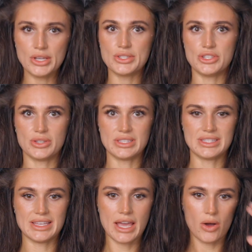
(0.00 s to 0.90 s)
So you can
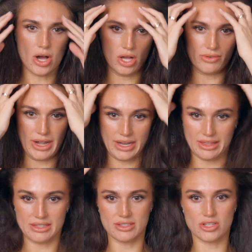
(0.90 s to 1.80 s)
see how already
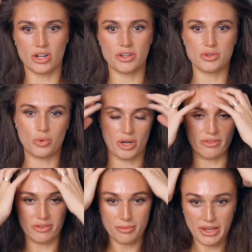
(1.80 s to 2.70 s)
this is starting to work
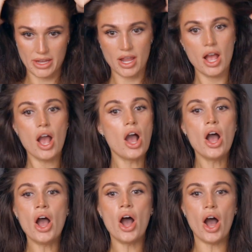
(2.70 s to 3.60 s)
for me.
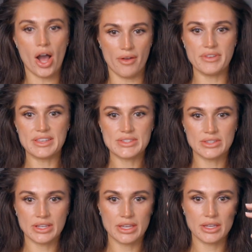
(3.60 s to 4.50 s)

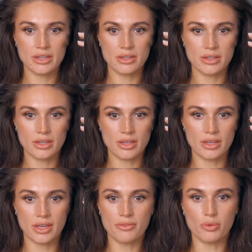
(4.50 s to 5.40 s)
Obviously,
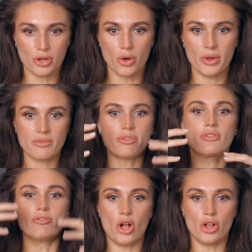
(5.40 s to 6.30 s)
if we're going for
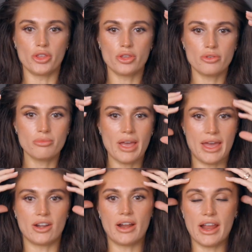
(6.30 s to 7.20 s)
volume
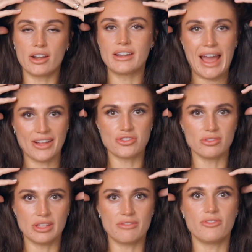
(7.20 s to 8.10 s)
and our hair
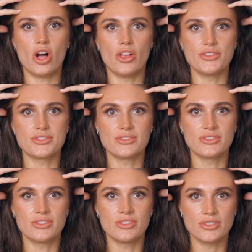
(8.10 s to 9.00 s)
naturally falls
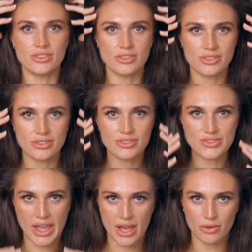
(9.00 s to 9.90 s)

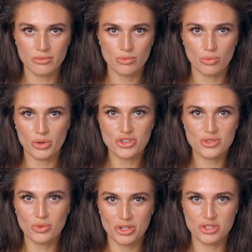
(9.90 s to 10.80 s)
down, we
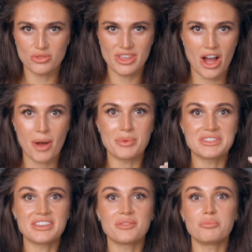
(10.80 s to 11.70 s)
just wanna do the
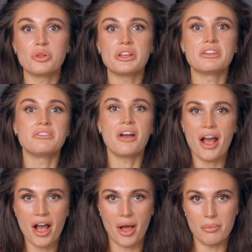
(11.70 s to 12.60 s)
opposite and pull it
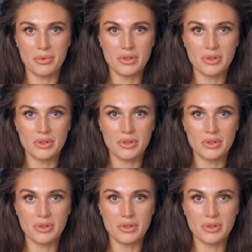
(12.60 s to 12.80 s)
up.